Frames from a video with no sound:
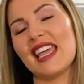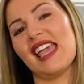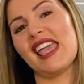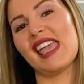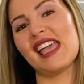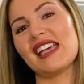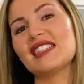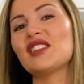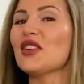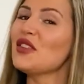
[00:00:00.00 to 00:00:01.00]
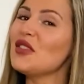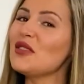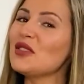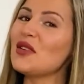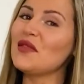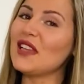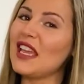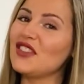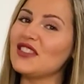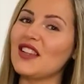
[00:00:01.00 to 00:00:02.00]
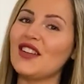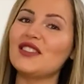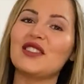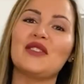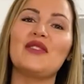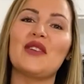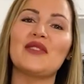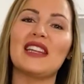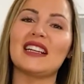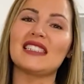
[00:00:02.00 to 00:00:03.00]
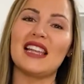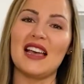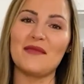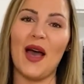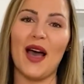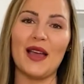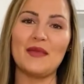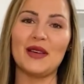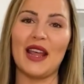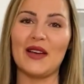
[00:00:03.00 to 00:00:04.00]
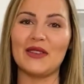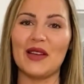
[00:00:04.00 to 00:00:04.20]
and turn those notifications on so you know the next time I put out a